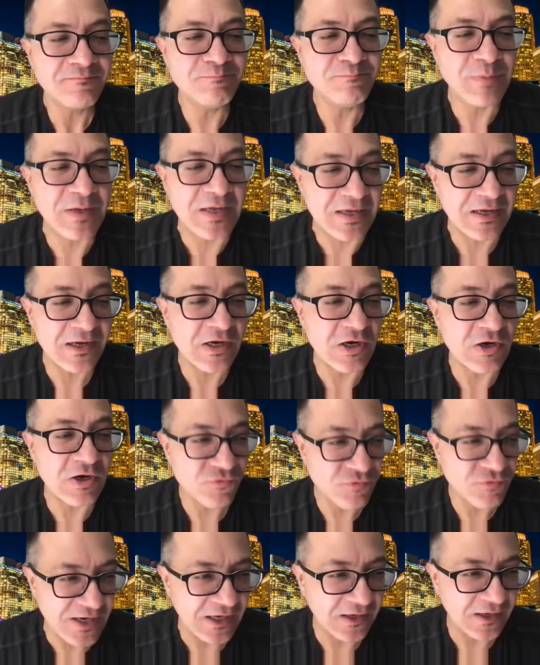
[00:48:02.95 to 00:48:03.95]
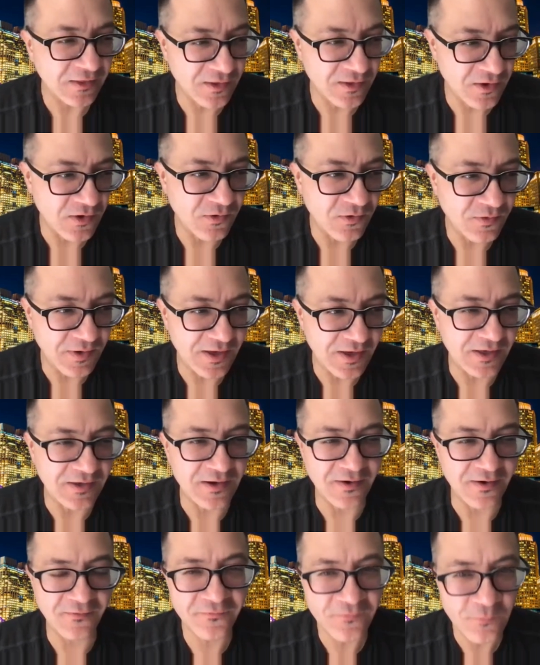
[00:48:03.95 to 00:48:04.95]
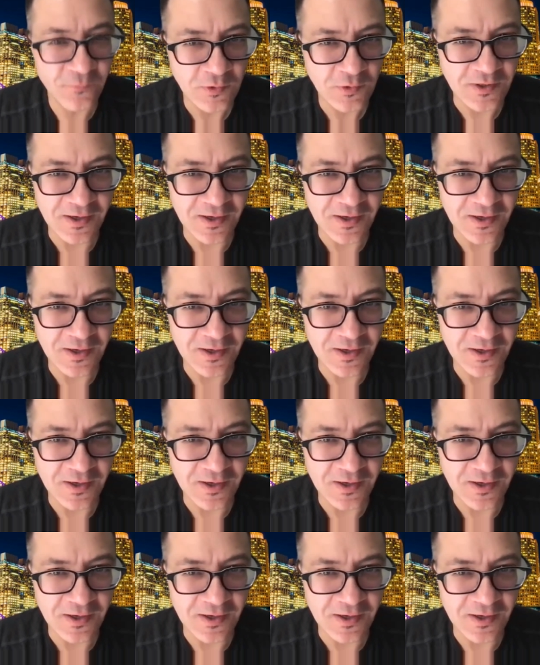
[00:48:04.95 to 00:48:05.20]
Being Greek, though, in our food